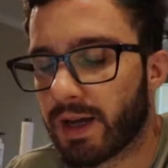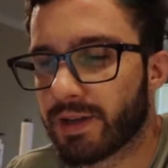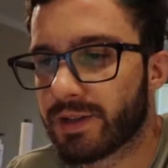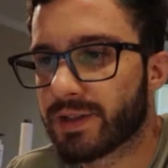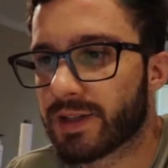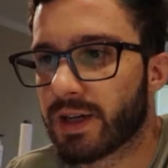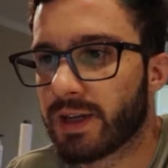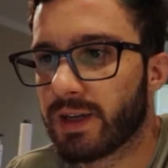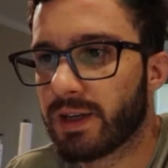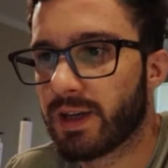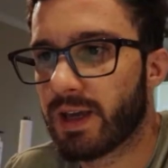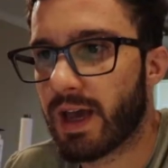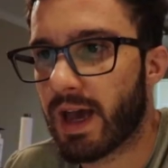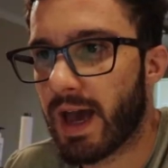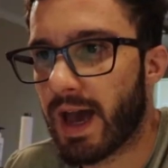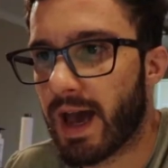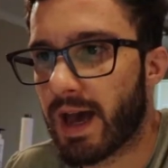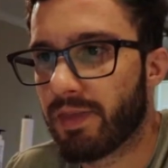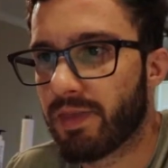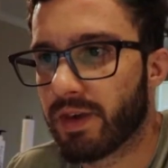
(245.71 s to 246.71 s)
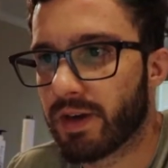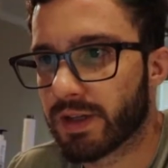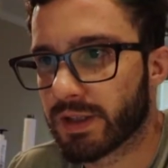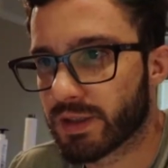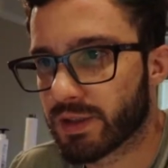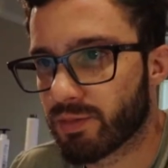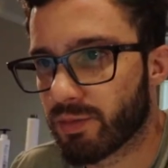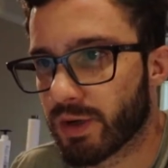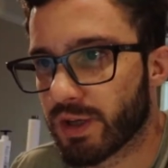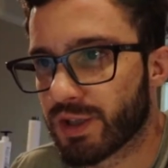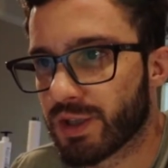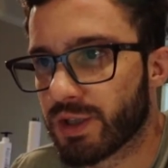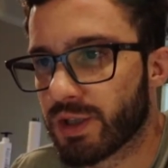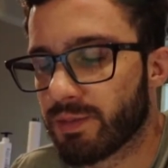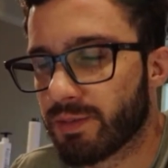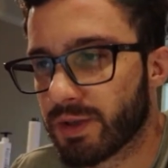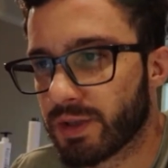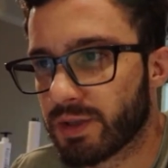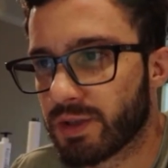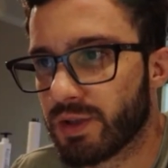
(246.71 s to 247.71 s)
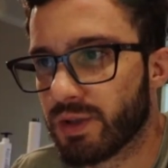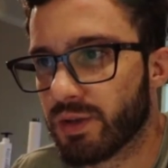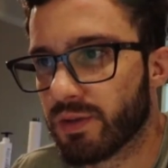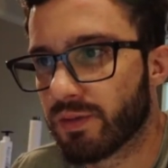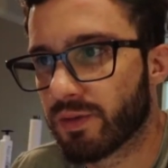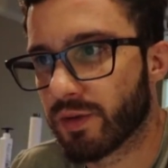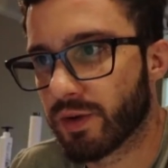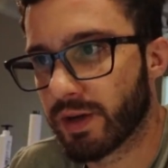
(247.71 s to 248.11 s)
decided to add the express shipping too for